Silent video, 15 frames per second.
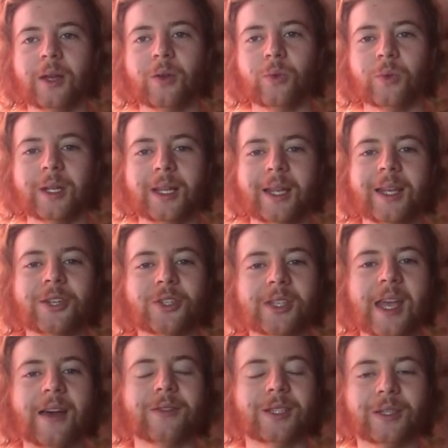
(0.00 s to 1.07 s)
really just
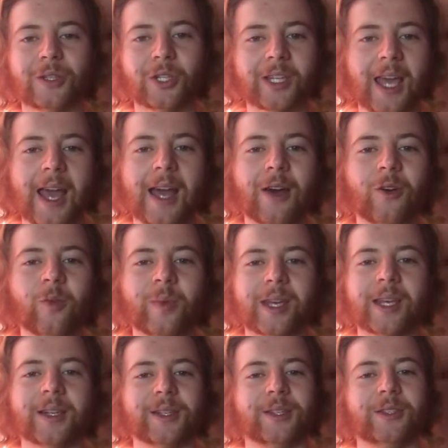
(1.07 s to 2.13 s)
have to look out,
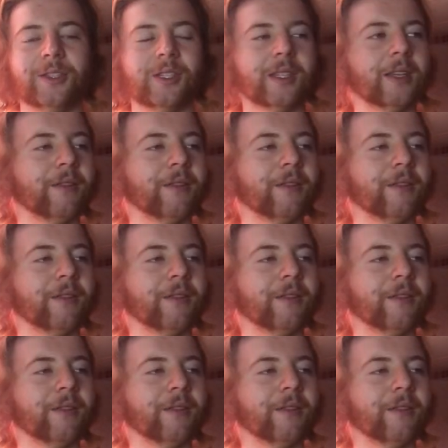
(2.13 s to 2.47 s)
because